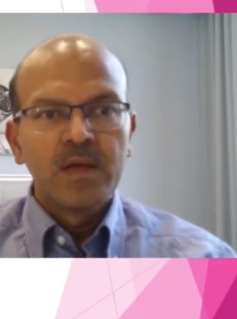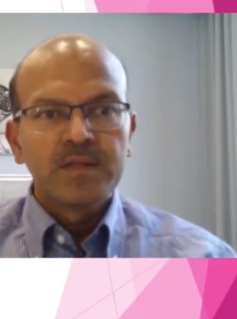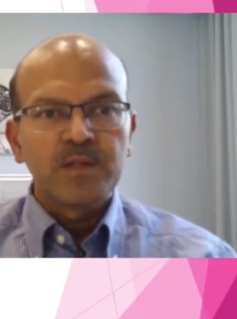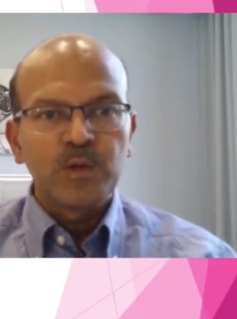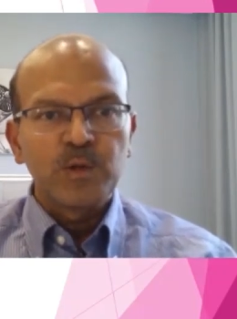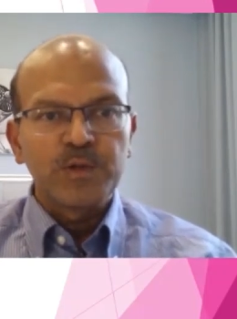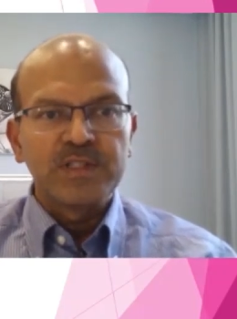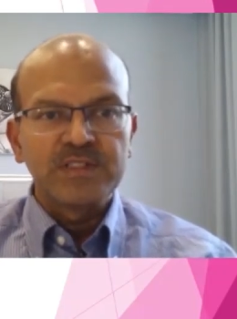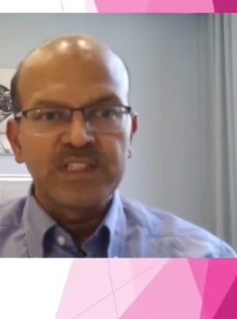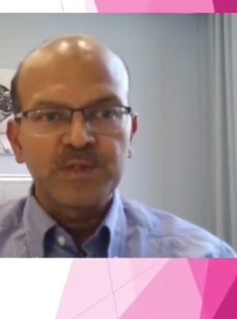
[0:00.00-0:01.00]
So
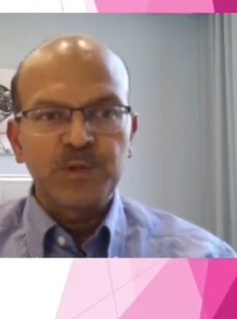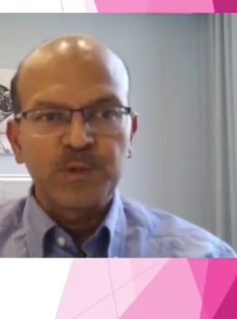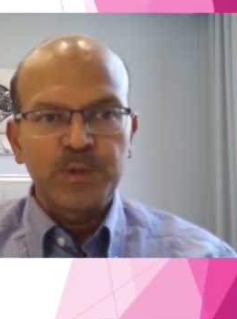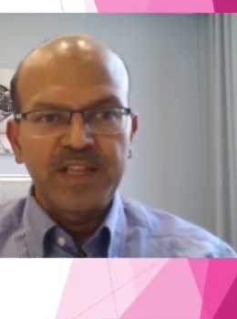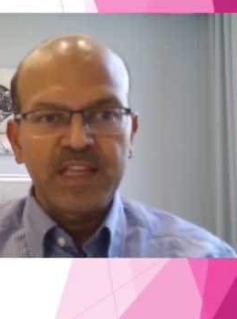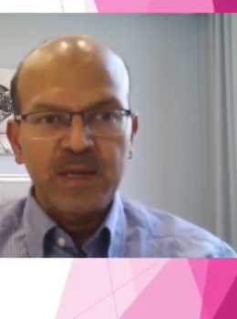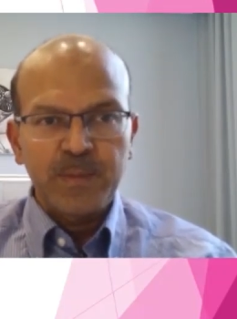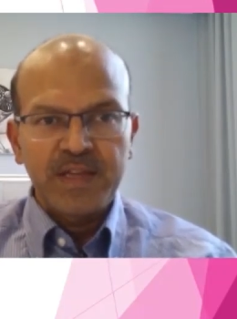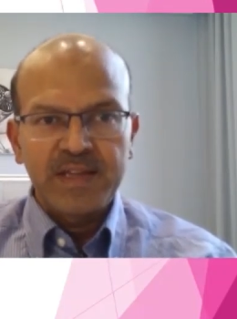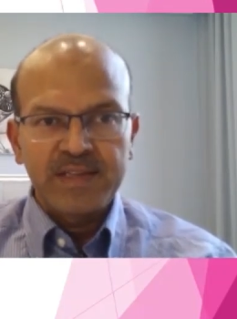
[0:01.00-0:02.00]
just to
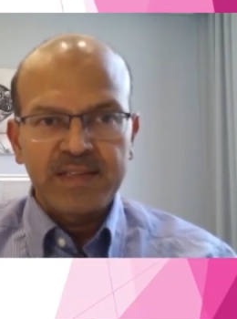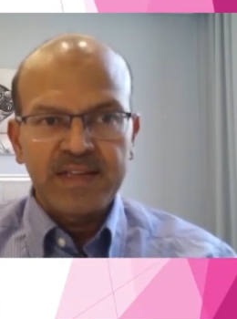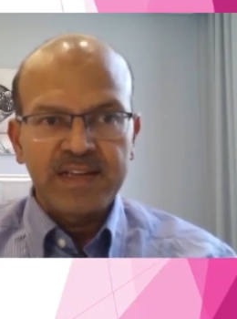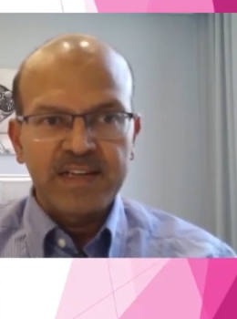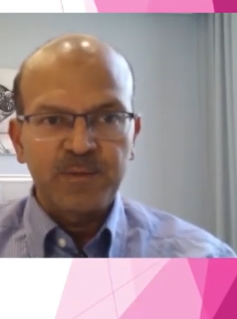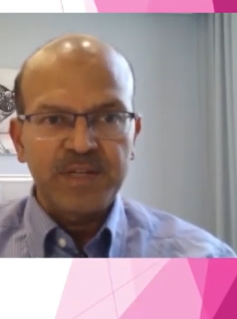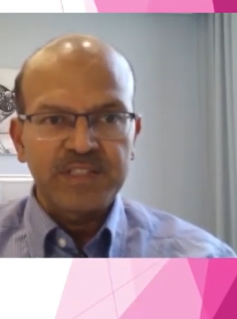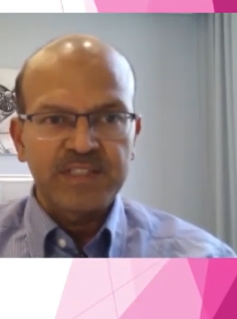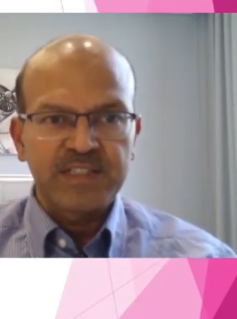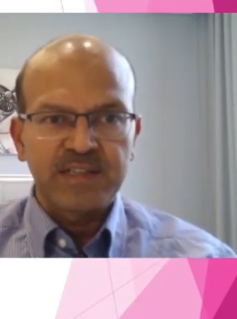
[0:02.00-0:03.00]
recap again, the negative
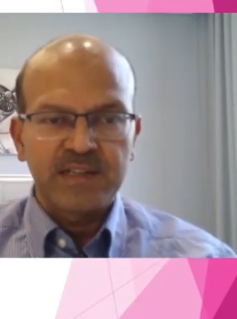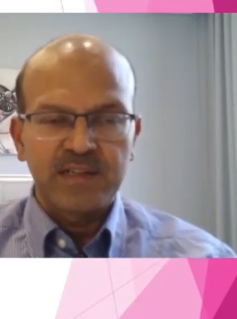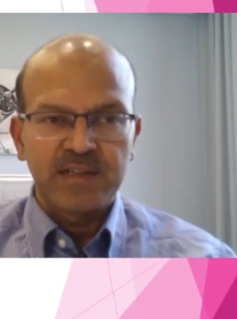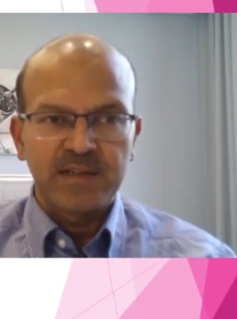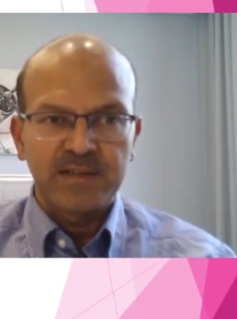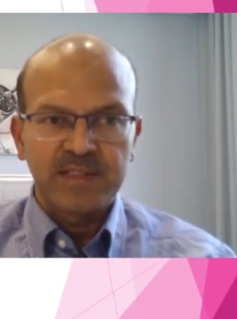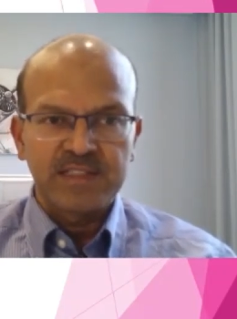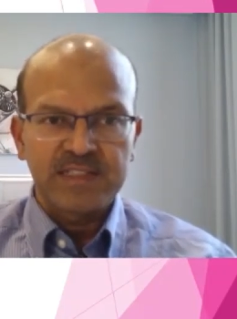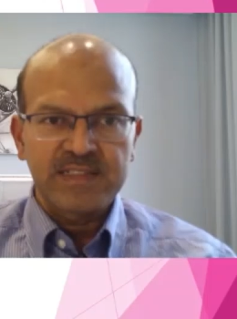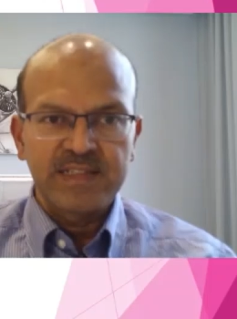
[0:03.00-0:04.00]
pressure, the
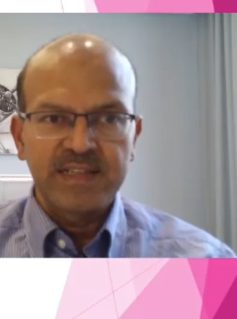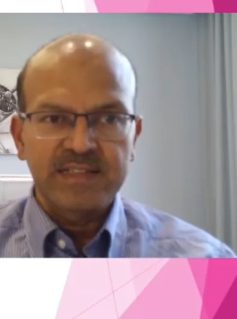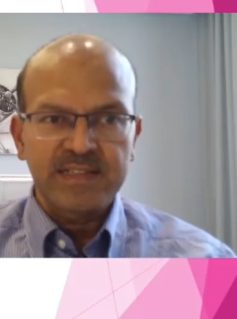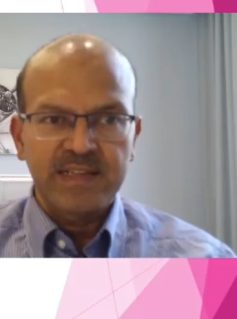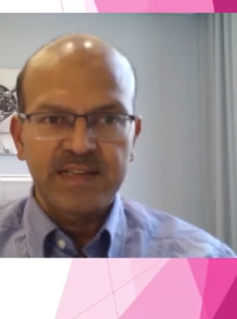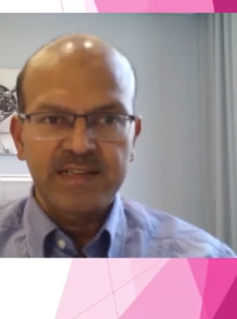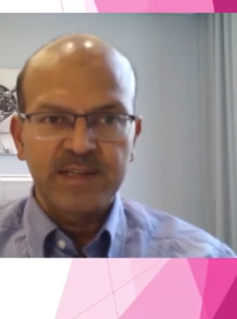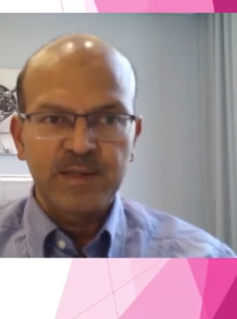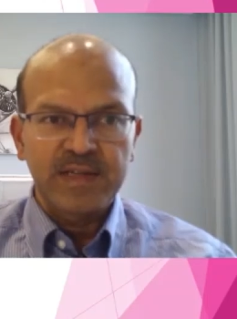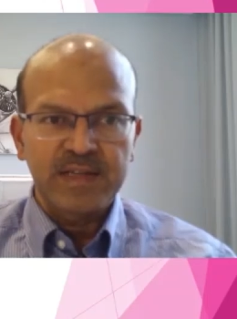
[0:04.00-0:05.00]
chest drain is
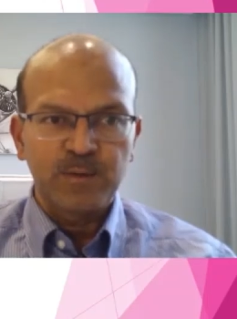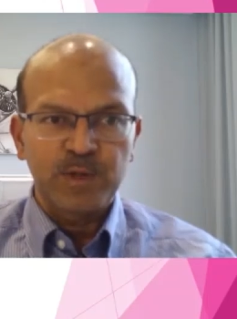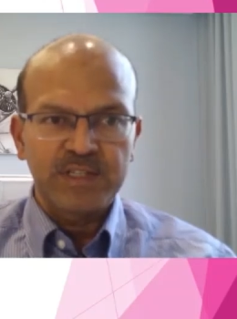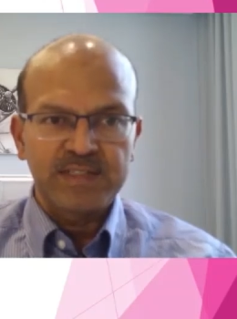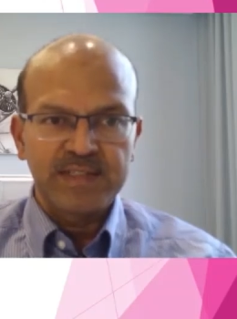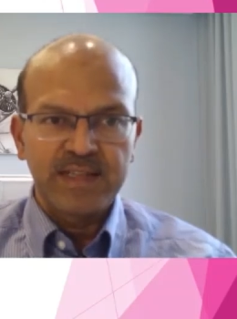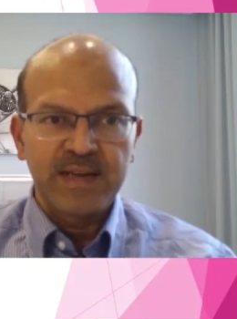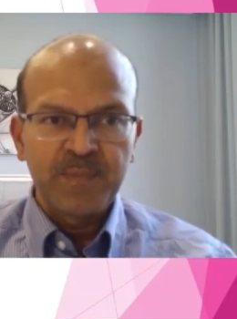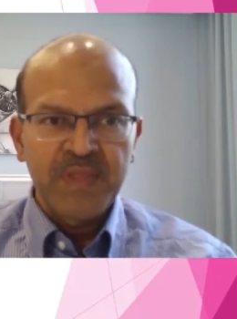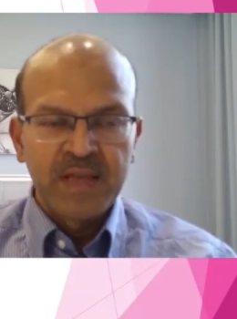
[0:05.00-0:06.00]
connected to the underwater seal,
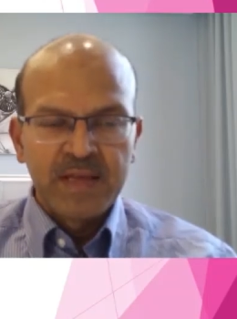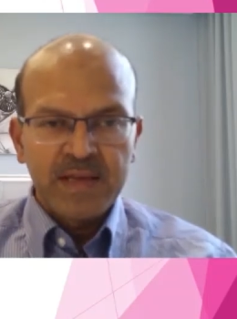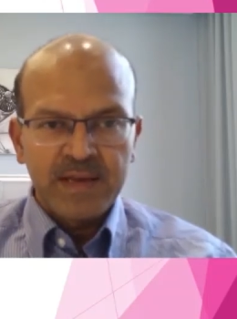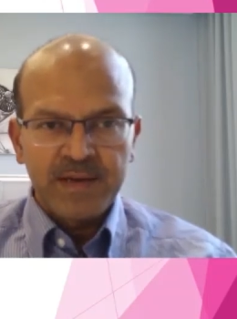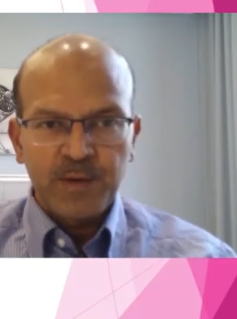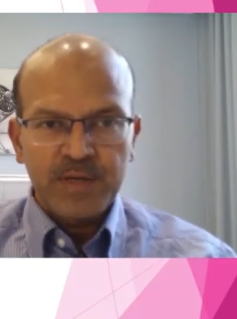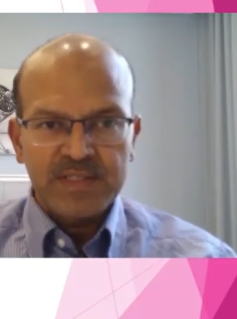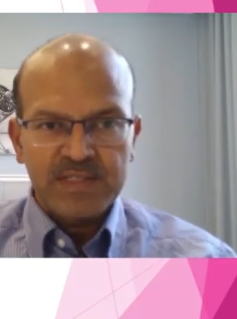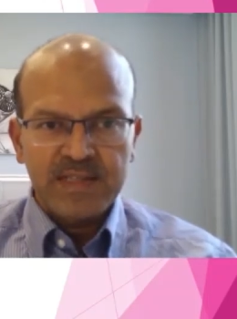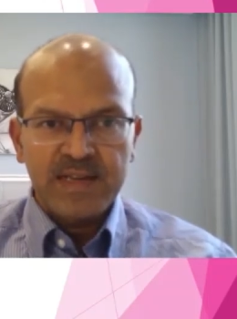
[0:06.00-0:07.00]
and you
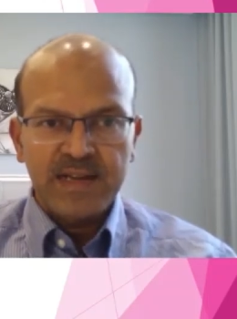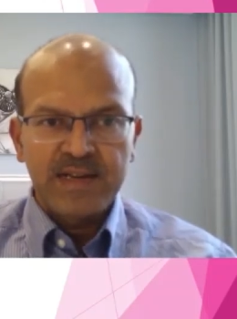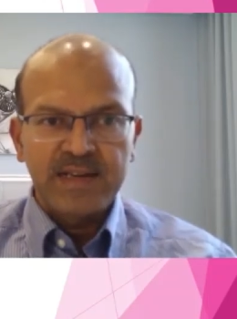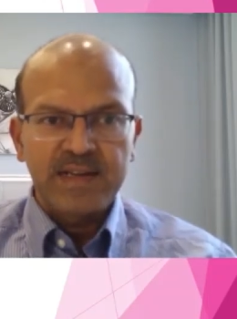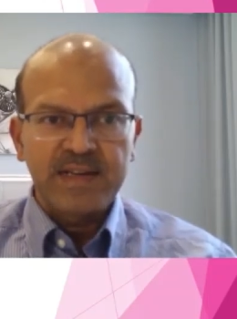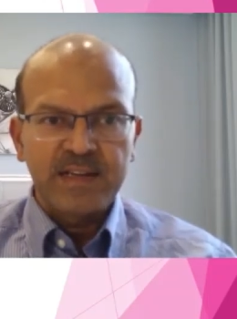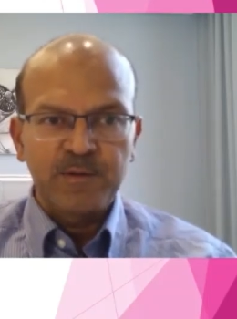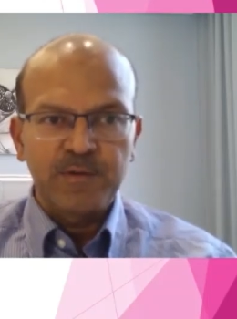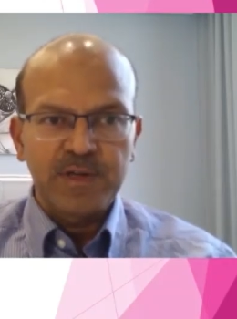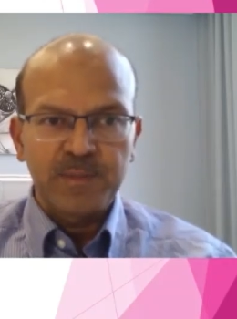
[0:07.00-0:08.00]
consider adding
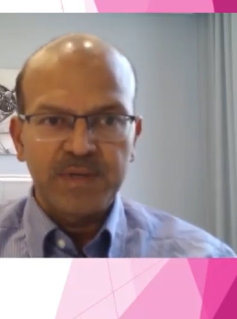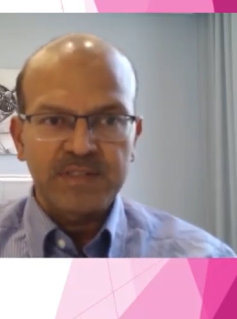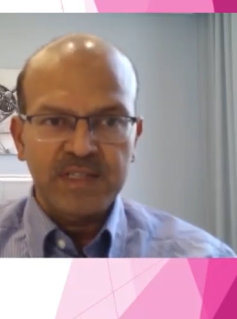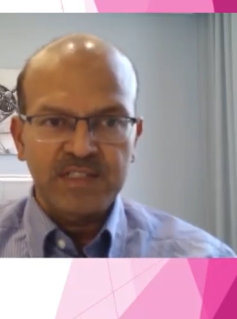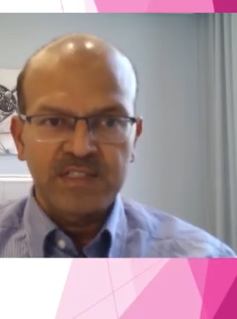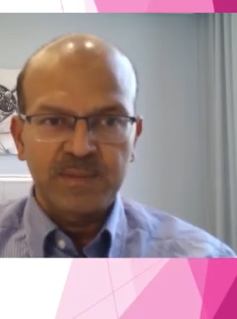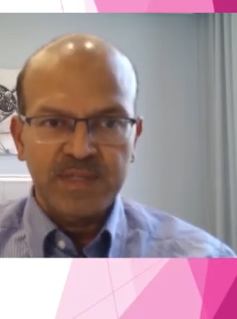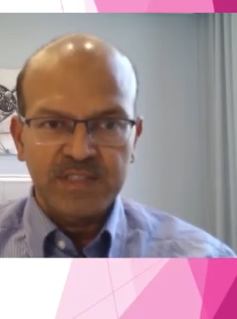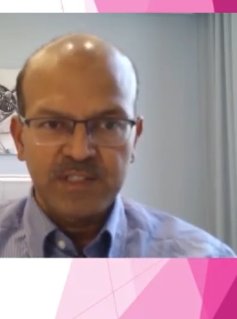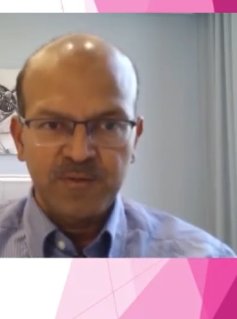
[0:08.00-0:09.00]
negative suction
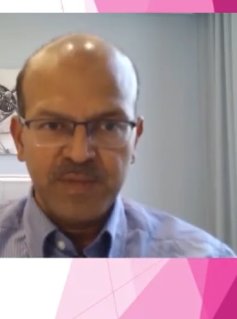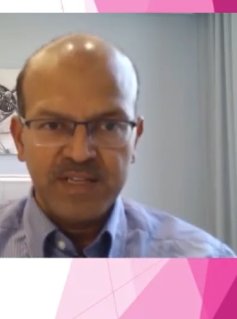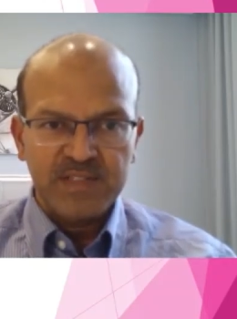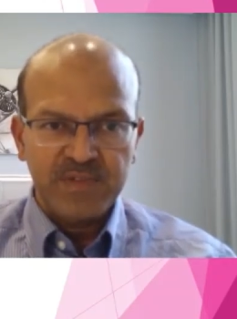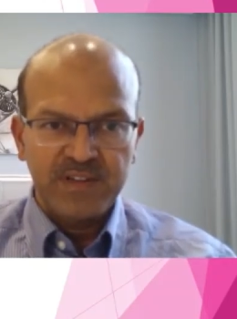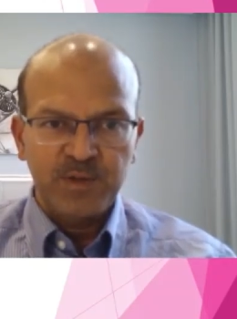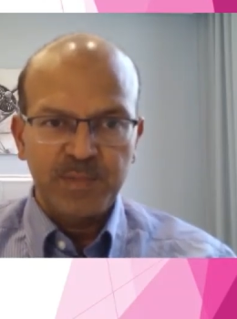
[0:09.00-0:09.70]
pressure of minus 5 to